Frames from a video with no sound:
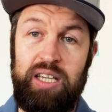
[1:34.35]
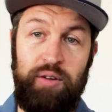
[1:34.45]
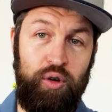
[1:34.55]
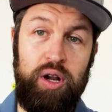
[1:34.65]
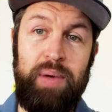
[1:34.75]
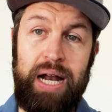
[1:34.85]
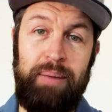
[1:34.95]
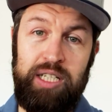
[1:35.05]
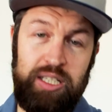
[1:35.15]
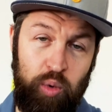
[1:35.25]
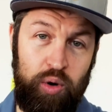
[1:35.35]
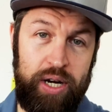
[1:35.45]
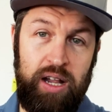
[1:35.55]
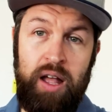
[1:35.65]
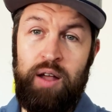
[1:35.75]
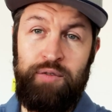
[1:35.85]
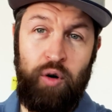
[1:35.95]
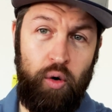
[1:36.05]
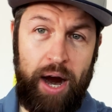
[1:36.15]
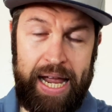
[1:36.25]
I've already been up this morning,
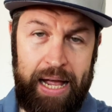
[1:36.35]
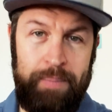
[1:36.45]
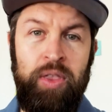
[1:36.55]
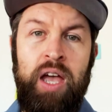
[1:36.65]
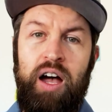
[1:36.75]
4 a.m.